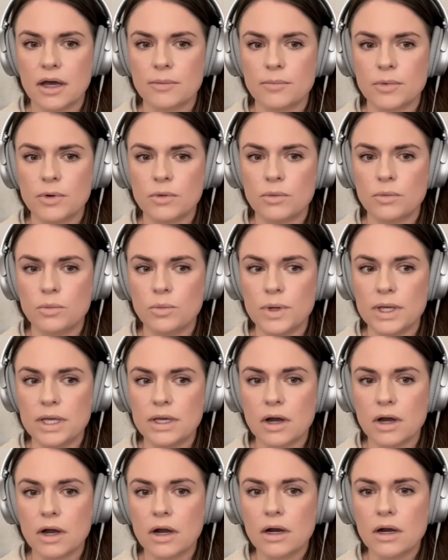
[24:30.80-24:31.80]
We
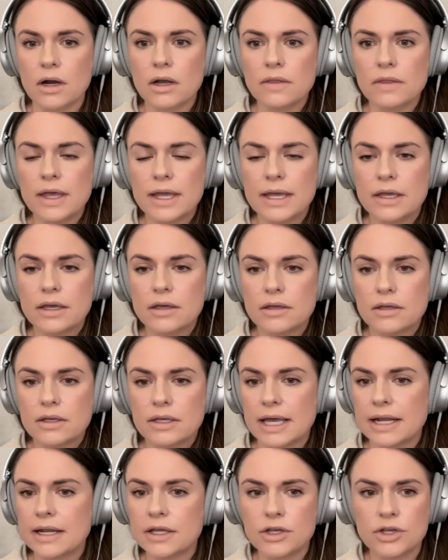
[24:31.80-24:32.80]
are like
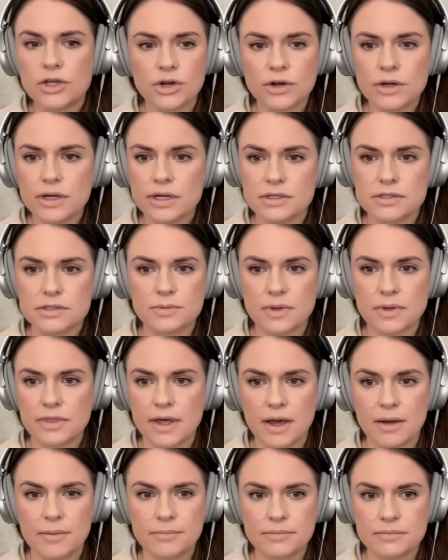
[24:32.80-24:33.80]
getting curious with
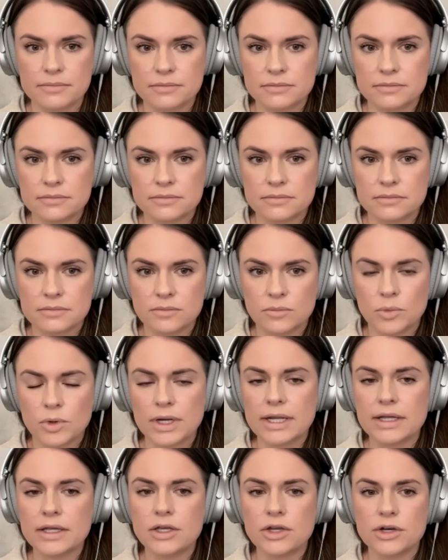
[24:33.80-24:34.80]
them. We're
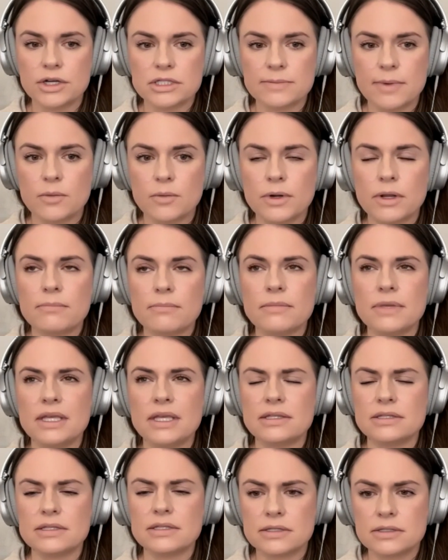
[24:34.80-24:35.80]
getting curious about what it
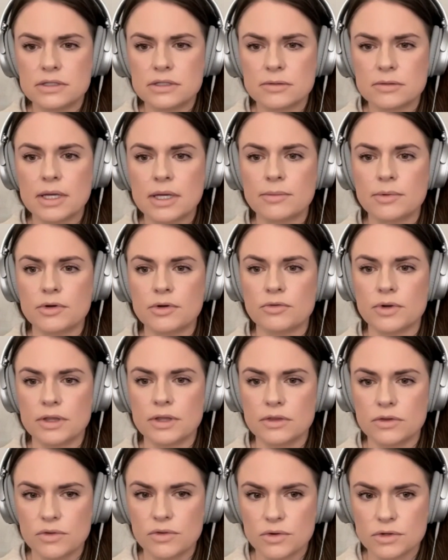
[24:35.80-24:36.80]
means to be able to read
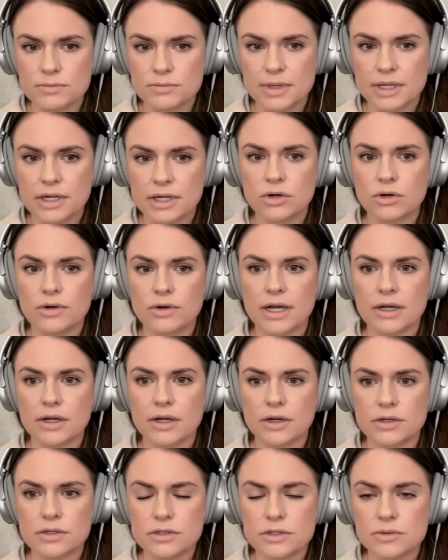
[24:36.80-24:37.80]
through those medical
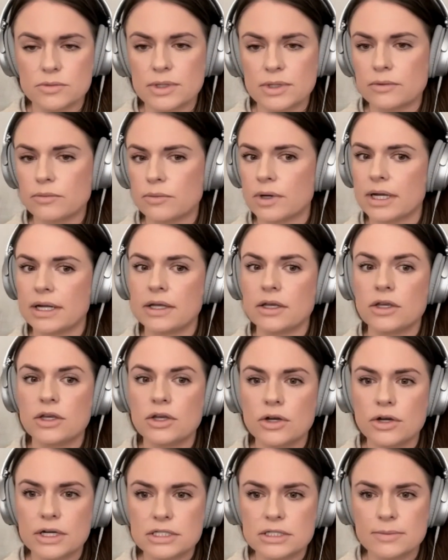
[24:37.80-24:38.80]
records. We're getting
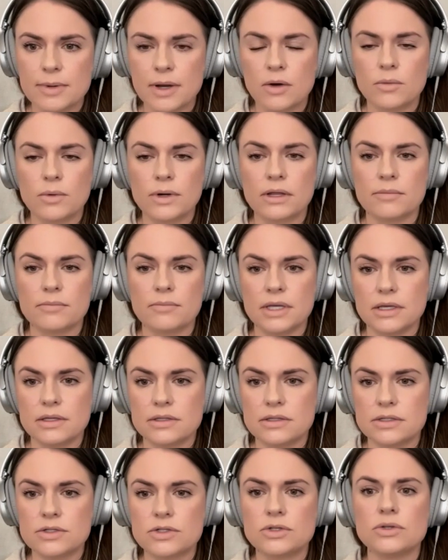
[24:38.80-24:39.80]
curious about what it
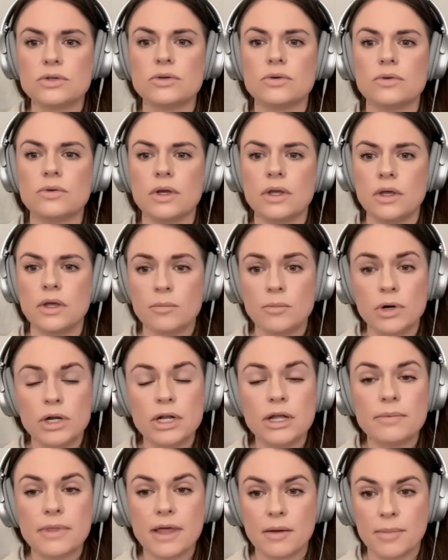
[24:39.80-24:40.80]
means to put
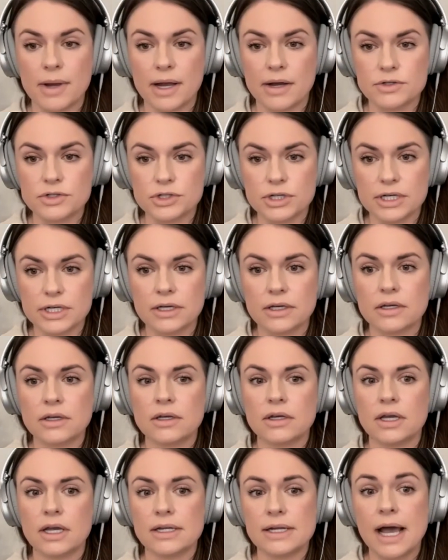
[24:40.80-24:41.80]
up that boundary
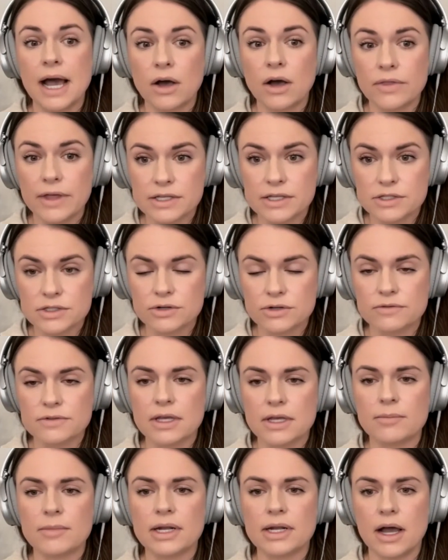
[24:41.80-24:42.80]
and how that serves
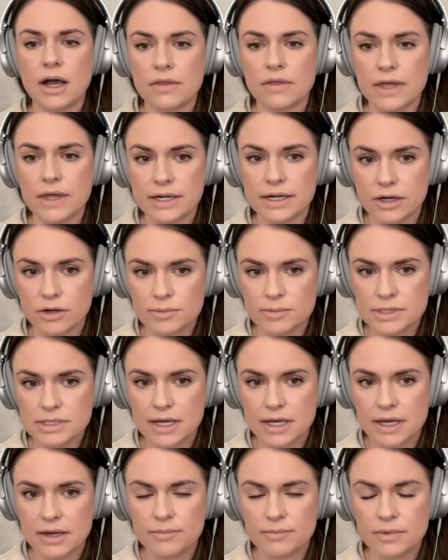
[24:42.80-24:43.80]
them and how that helps
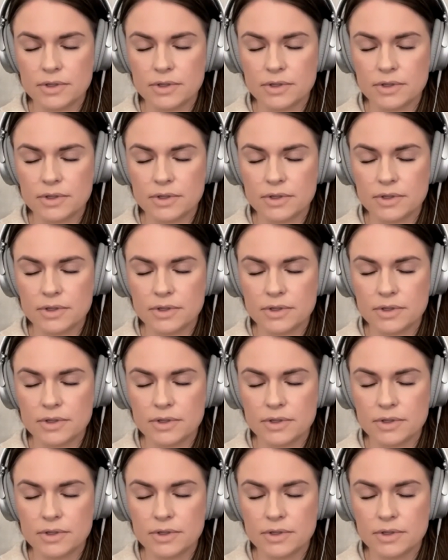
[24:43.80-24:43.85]
them.